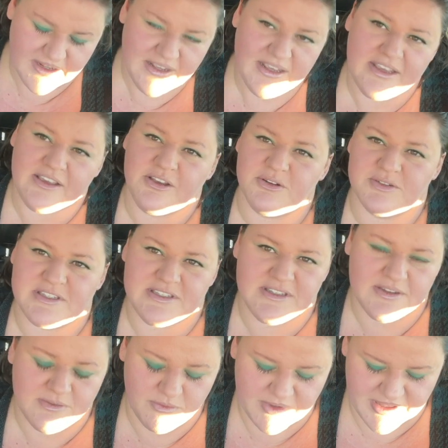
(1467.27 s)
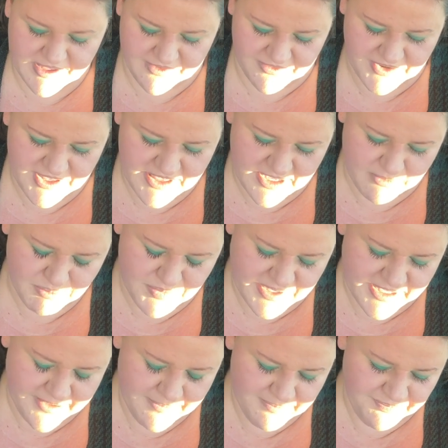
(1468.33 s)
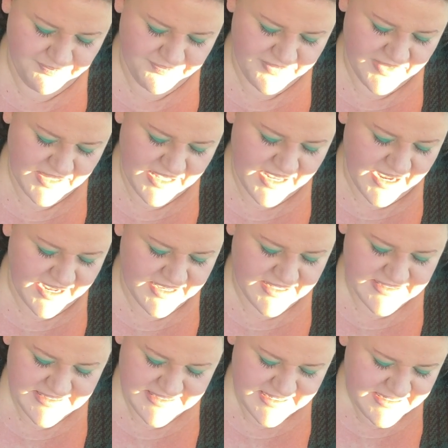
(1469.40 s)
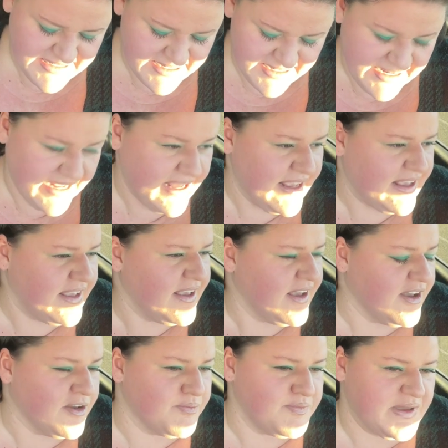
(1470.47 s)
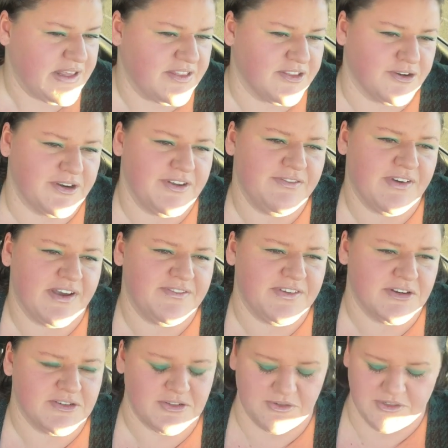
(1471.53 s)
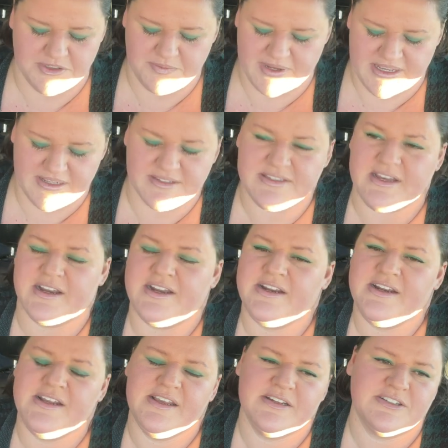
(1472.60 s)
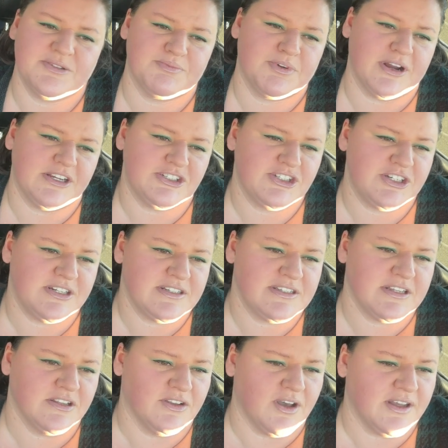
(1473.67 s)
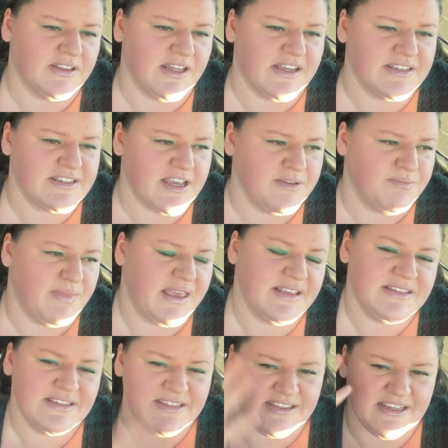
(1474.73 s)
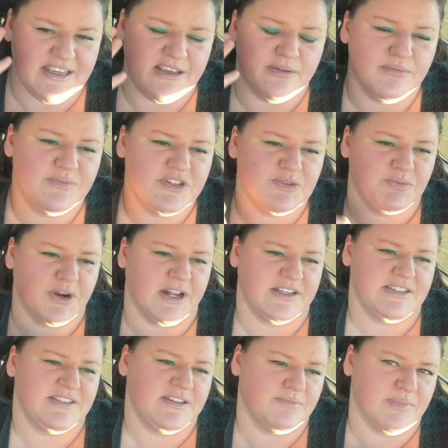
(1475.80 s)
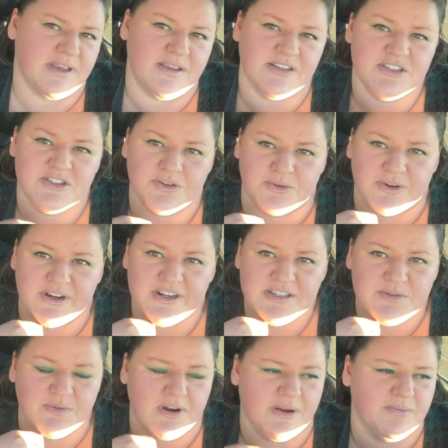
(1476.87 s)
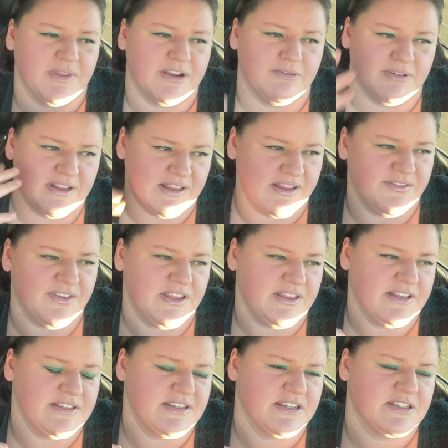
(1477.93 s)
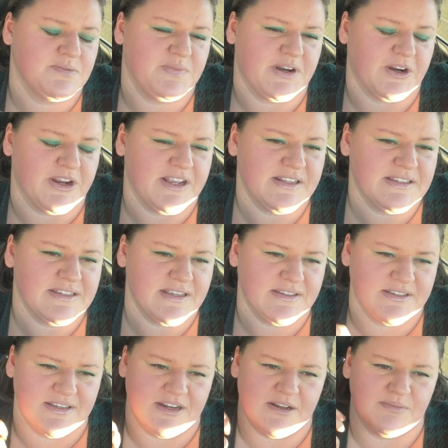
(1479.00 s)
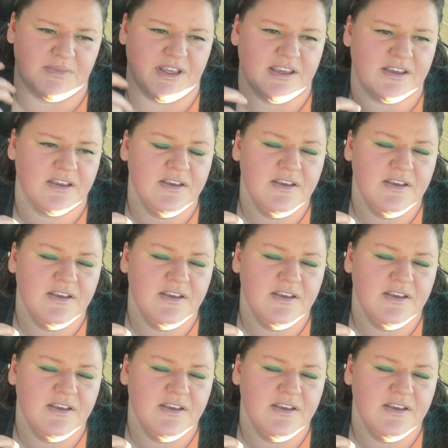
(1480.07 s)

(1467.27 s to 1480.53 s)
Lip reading: it goes with everything. But I can say today, being 35 years old, my anxiety and depression is a lot less. I may seem depressed in my stories where I'm like reliving these experiences and I'm like